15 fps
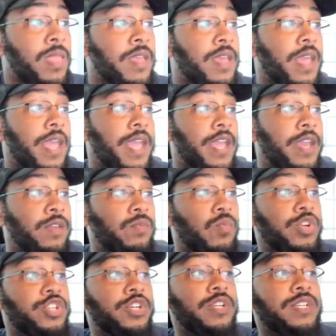And
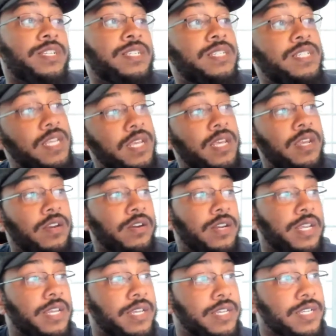what you're going to see here
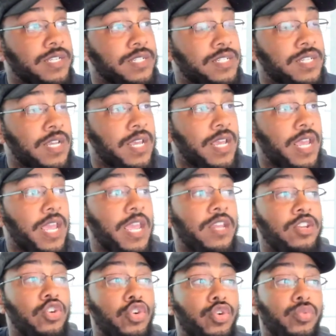is
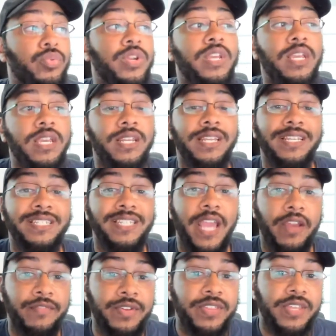in green is
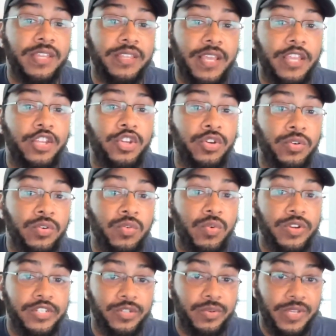everything that you're
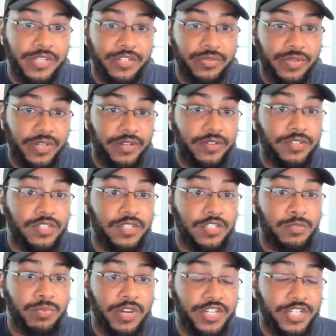going to enter into the
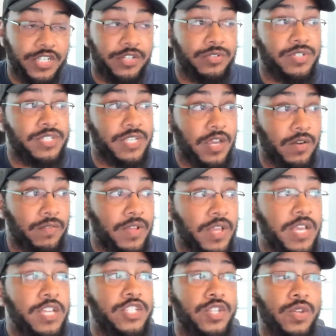spreadsheet yourself.
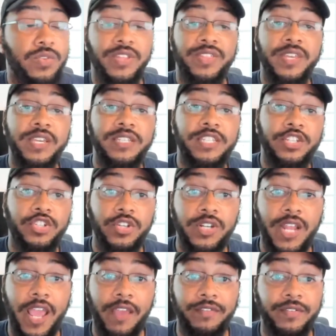So the things that you're going to
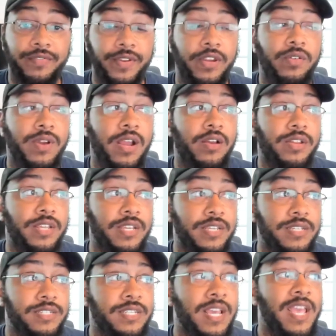have to figure out
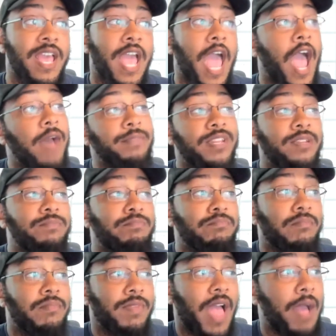is how many
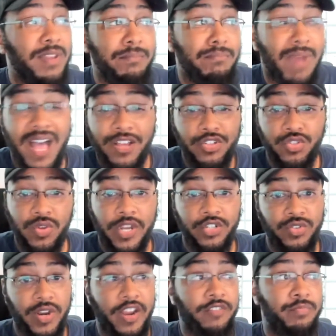miles do I
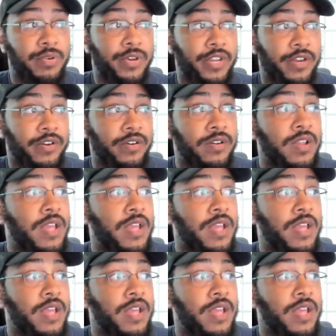drive per year?